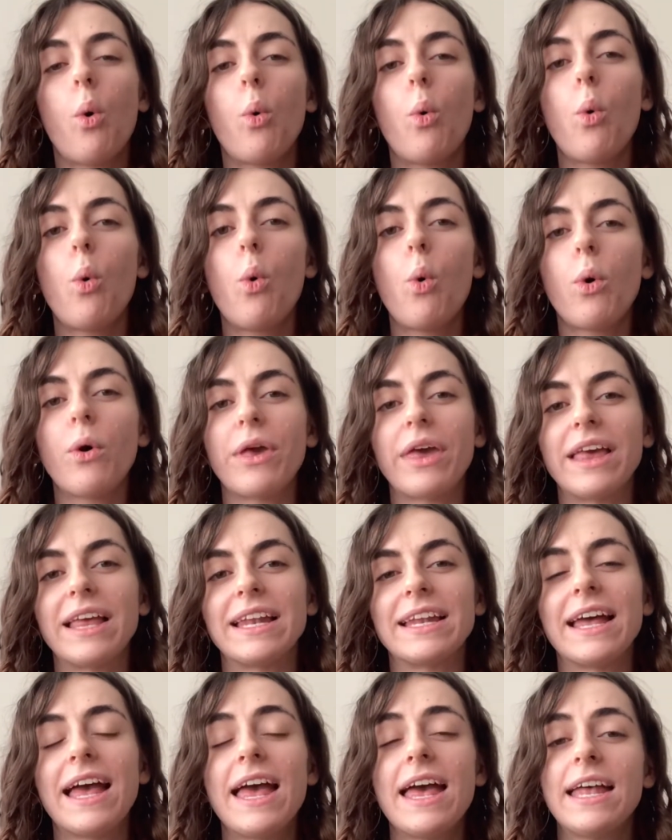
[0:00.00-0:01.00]

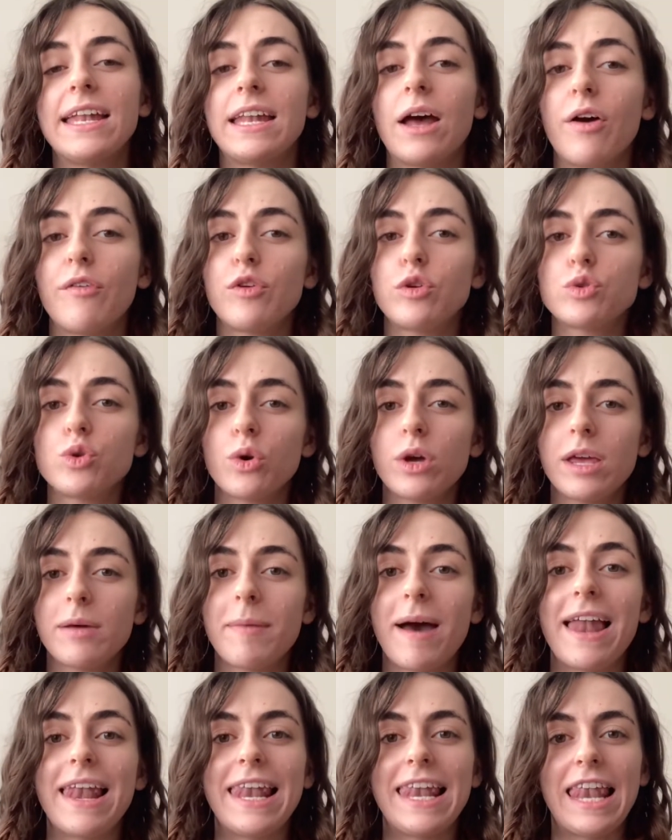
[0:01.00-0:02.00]
Oin. Now, if you're talking
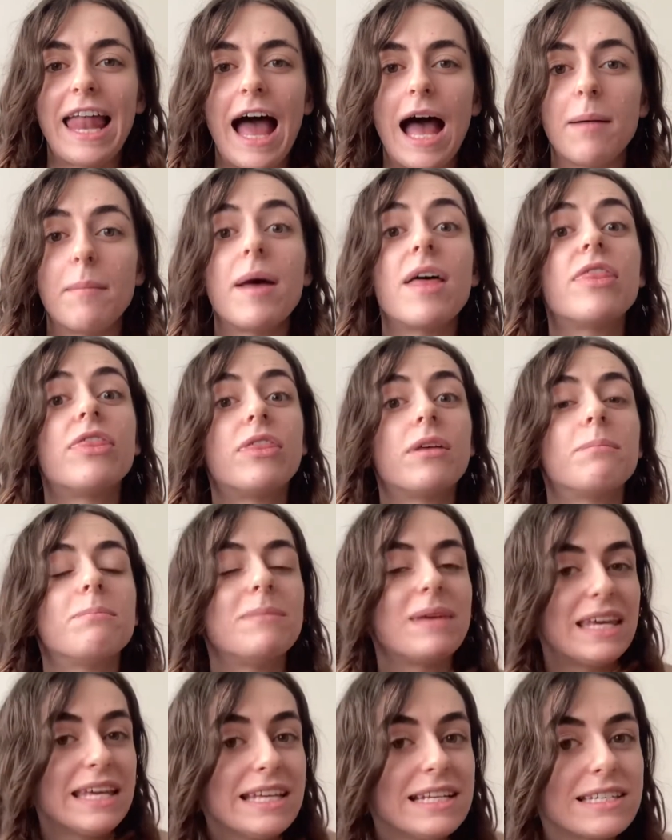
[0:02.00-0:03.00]
about lamb, the
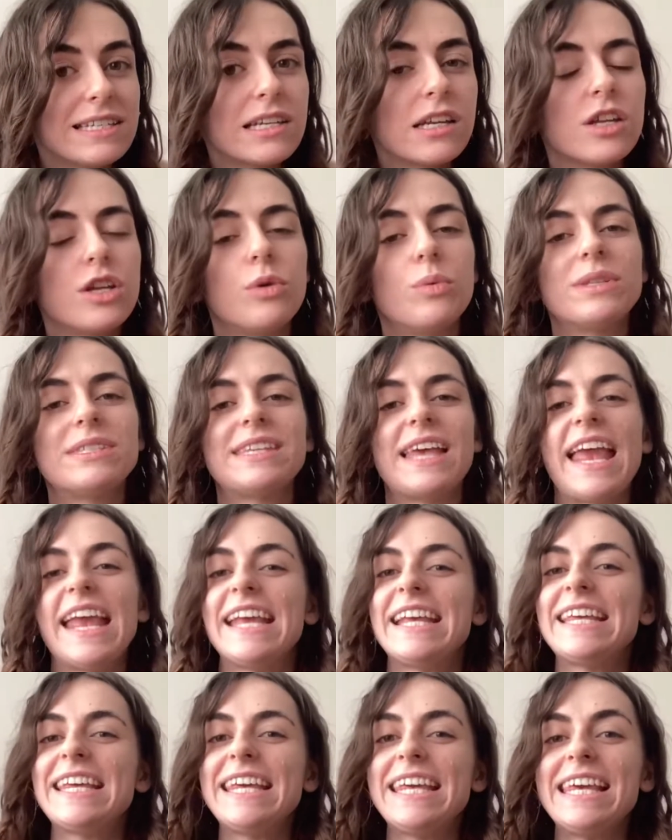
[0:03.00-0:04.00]
meat, you would say
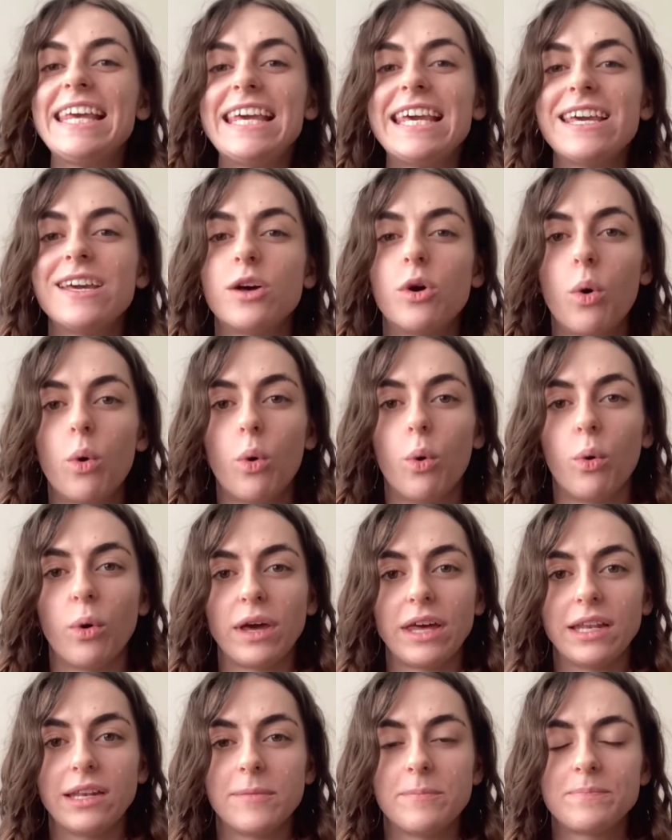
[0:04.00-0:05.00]
keeg
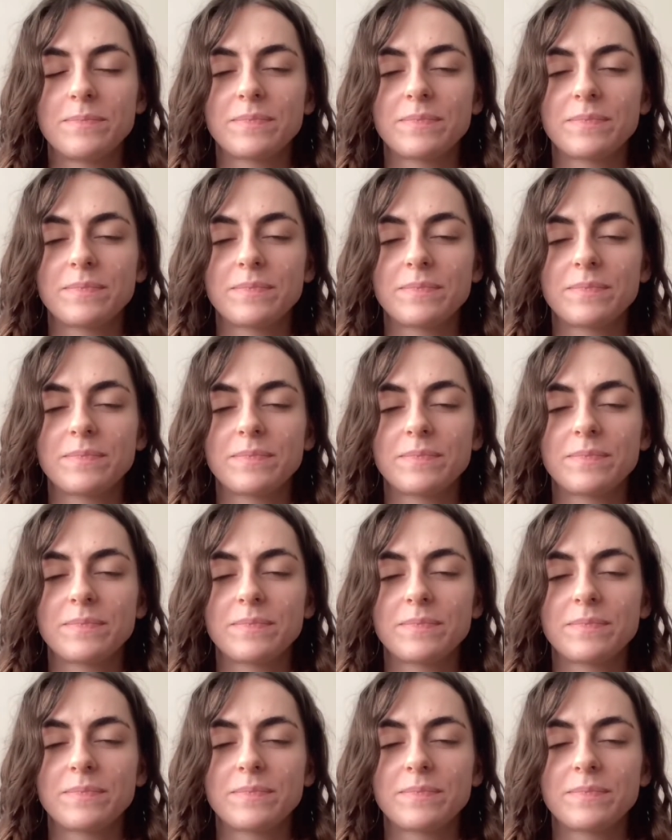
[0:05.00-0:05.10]
oin.